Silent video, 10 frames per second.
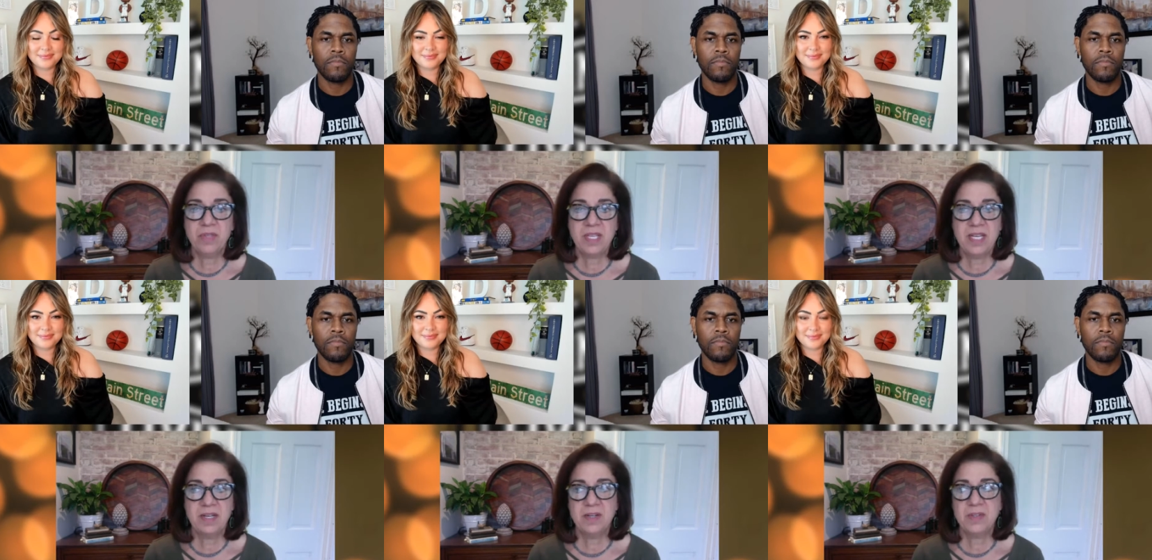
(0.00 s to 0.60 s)
Speaker 1: the
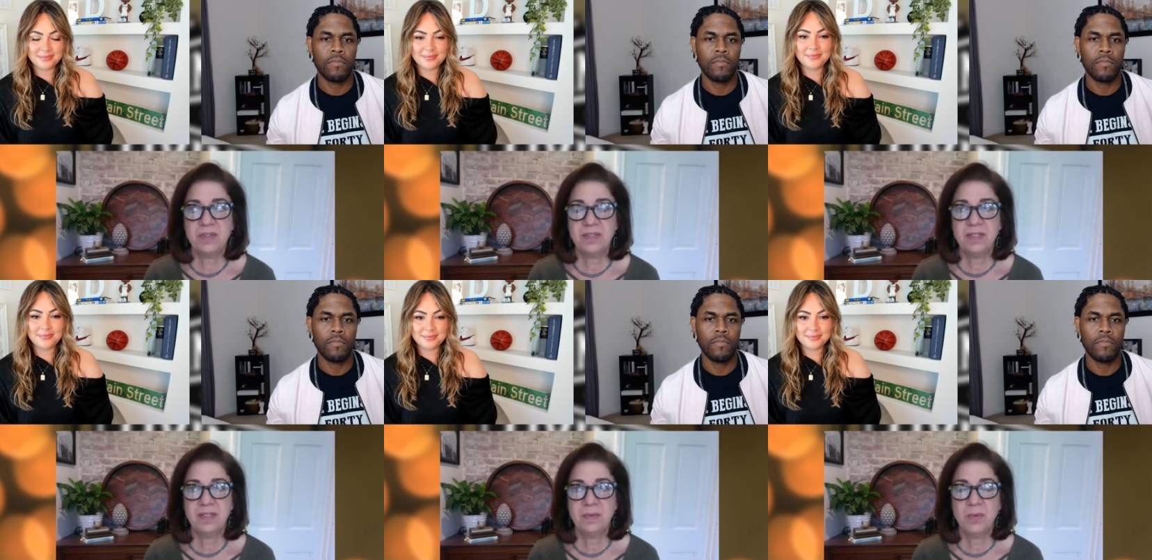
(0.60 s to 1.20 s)
years,
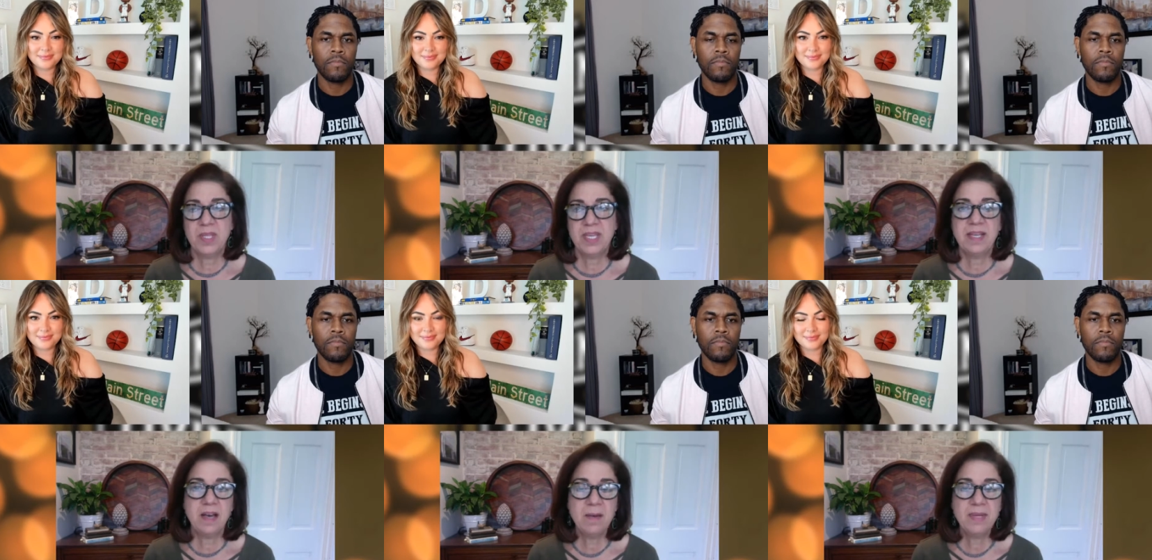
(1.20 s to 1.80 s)
when they
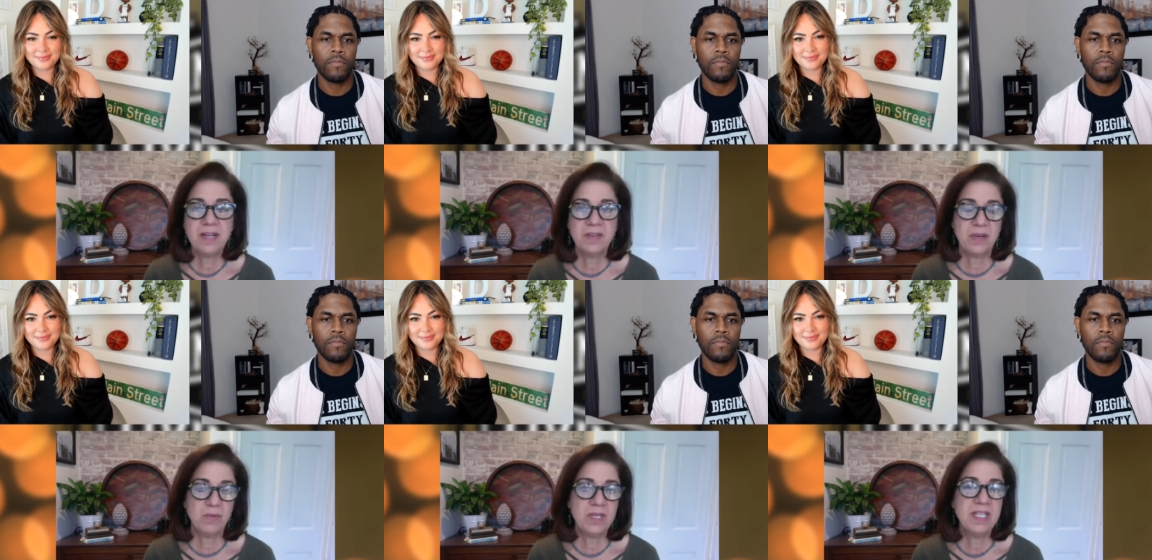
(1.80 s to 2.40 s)
come here, they
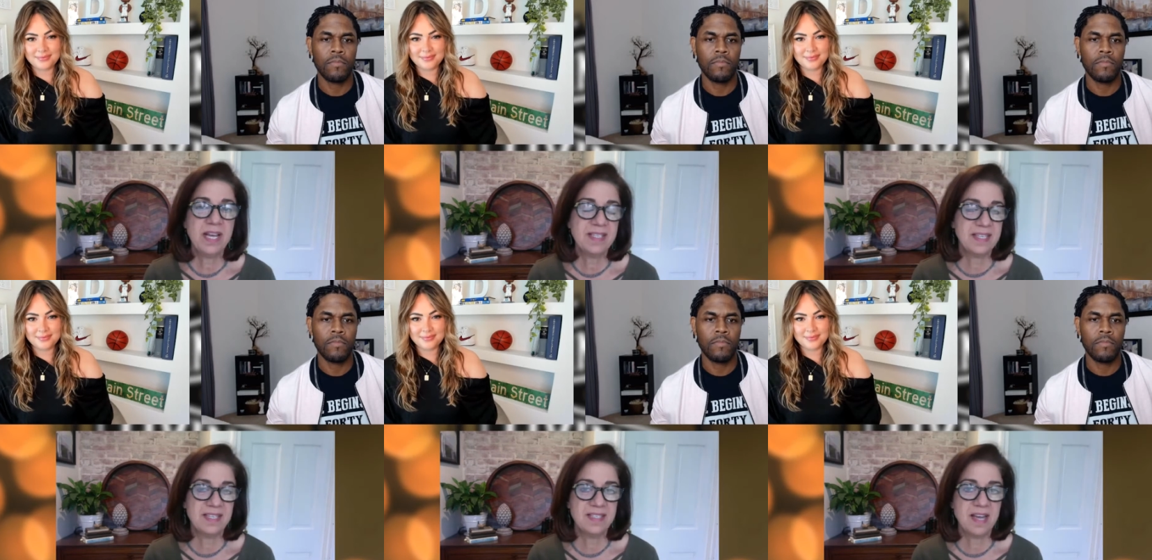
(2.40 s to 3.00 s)
realize that
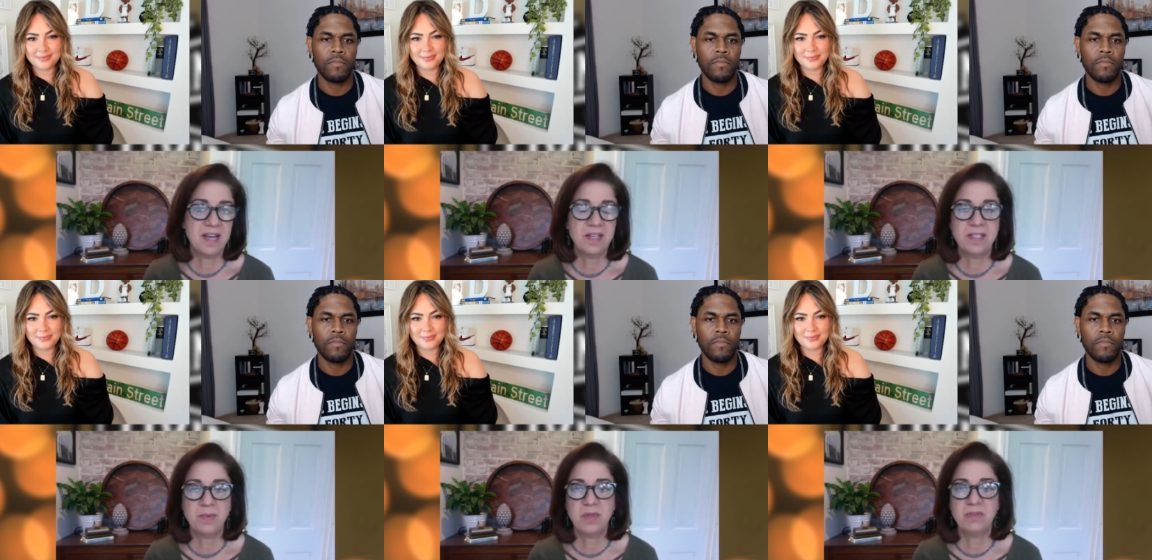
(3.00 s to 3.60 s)
it's not a
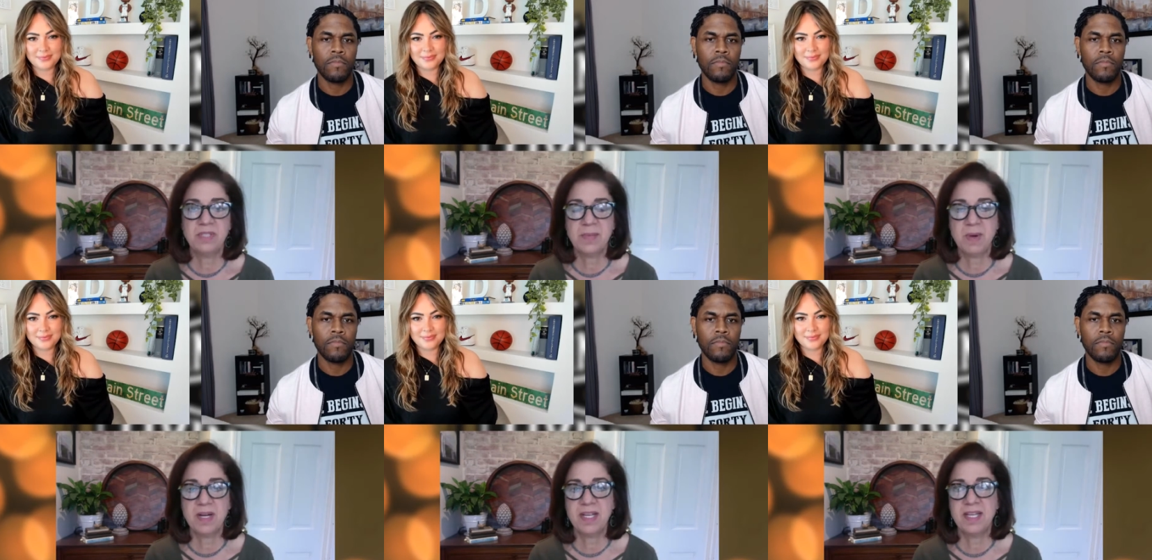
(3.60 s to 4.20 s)
typical flea
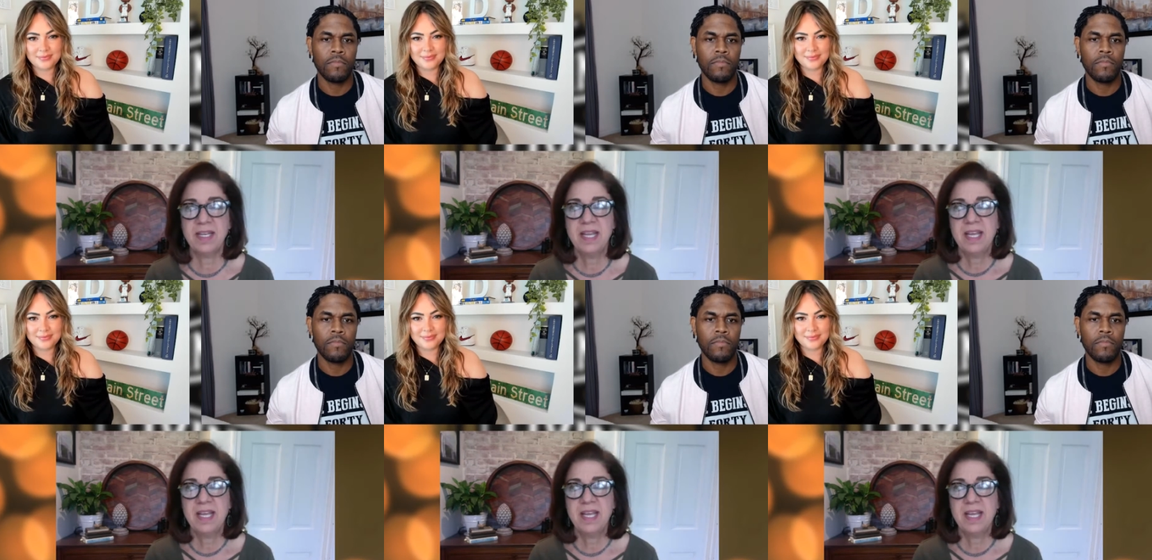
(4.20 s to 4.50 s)
market.